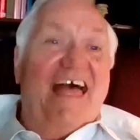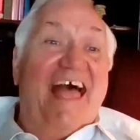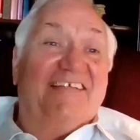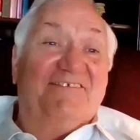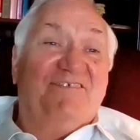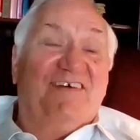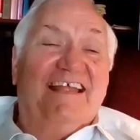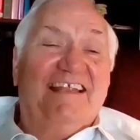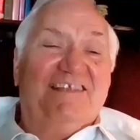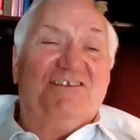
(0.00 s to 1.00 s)
That's
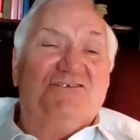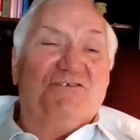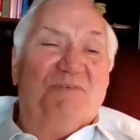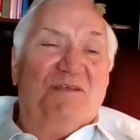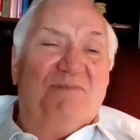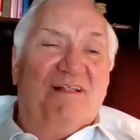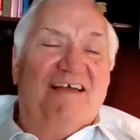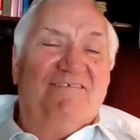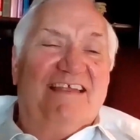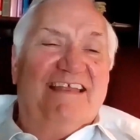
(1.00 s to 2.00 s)
funny. Did your people
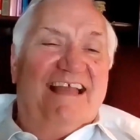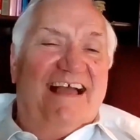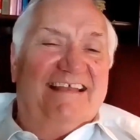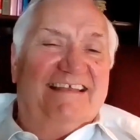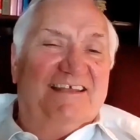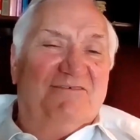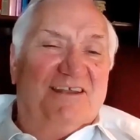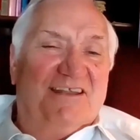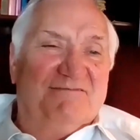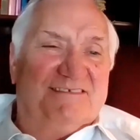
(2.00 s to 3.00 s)
have any idea
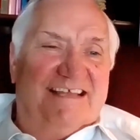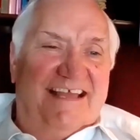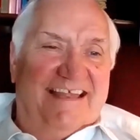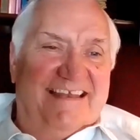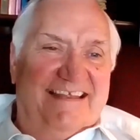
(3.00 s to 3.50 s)
what he was saying?